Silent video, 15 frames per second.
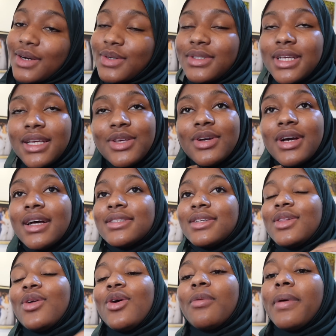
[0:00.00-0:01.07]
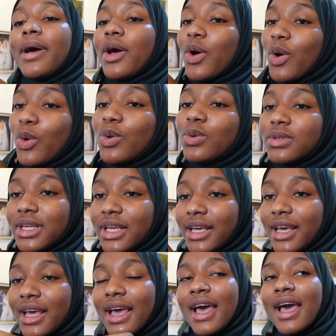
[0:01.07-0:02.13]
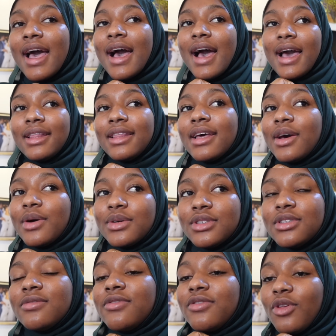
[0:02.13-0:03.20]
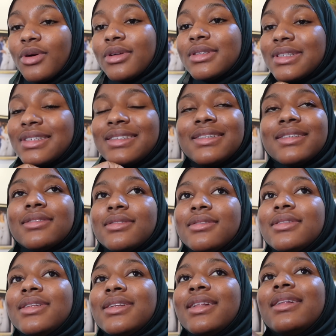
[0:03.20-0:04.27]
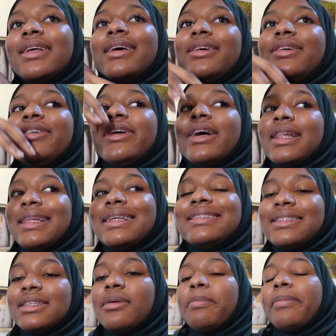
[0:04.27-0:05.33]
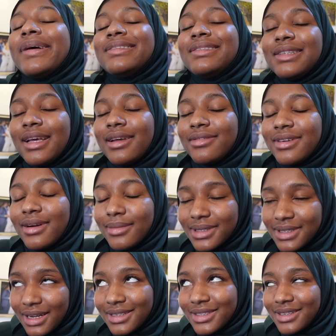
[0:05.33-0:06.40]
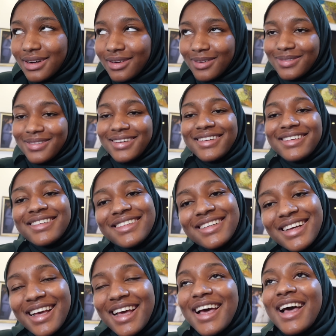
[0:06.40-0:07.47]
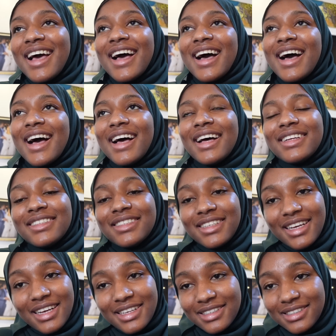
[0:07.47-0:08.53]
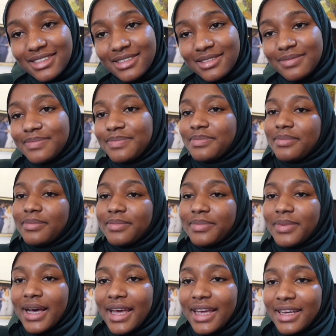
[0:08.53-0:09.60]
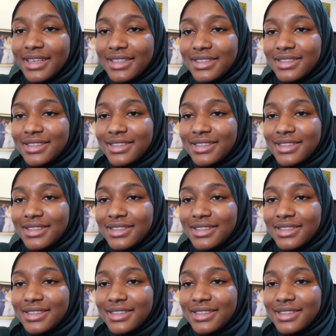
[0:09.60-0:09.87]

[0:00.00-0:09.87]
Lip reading: I'll take you guys along my whole day. I think I want to vlog this a realistic birthday in Ramadan, you know. And yeah, bye.